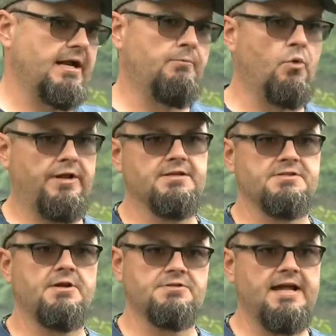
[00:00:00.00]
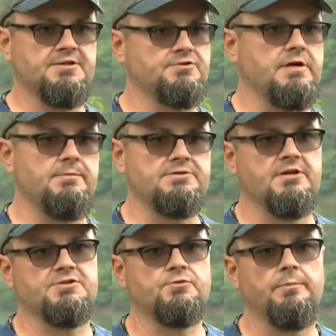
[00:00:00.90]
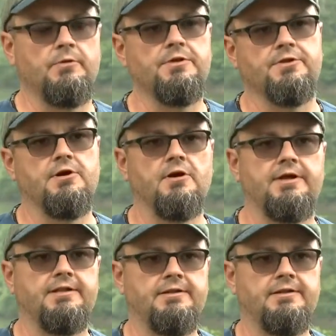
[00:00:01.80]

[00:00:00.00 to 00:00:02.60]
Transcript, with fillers: he kind of pointed his nose downstream and started swimming with the current.